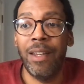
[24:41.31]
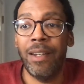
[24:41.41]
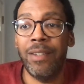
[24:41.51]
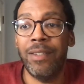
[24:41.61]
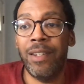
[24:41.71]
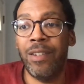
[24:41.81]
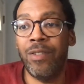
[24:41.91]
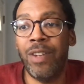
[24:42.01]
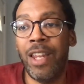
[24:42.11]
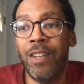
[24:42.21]
because
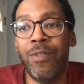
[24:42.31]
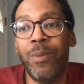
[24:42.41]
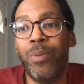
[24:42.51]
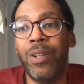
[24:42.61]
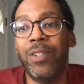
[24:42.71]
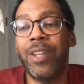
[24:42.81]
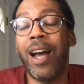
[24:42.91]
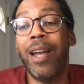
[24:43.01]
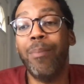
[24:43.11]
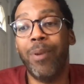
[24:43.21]
it's not even to put a
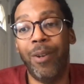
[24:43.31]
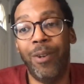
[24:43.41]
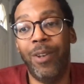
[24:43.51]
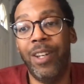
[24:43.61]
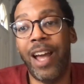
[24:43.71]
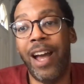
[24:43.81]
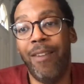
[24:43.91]
time period on it.